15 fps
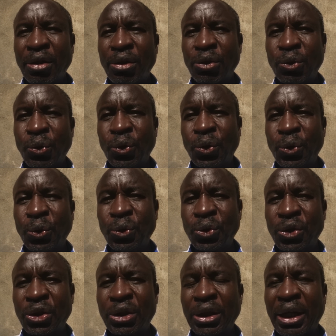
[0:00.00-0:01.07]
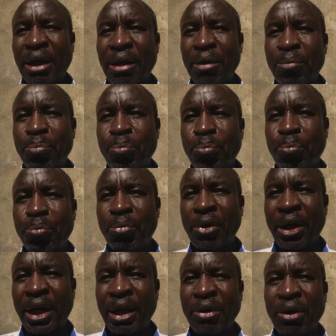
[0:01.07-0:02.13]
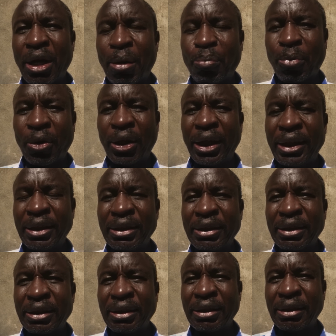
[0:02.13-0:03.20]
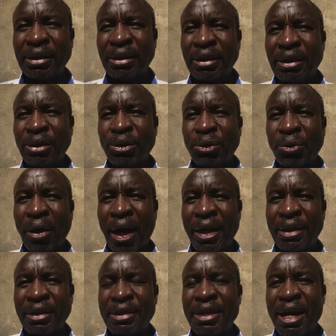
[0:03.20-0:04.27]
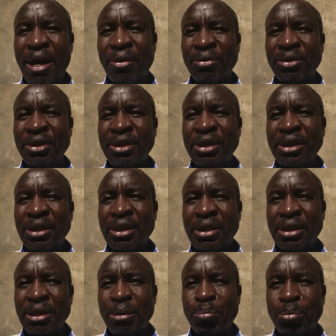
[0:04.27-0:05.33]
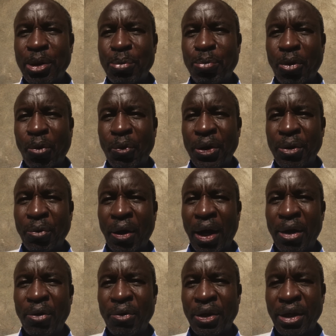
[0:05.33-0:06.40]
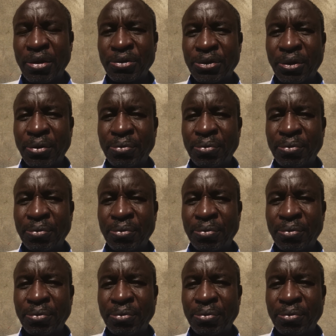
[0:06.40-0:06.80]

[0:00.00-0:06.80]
to use regular police to hunt down people we were looking for.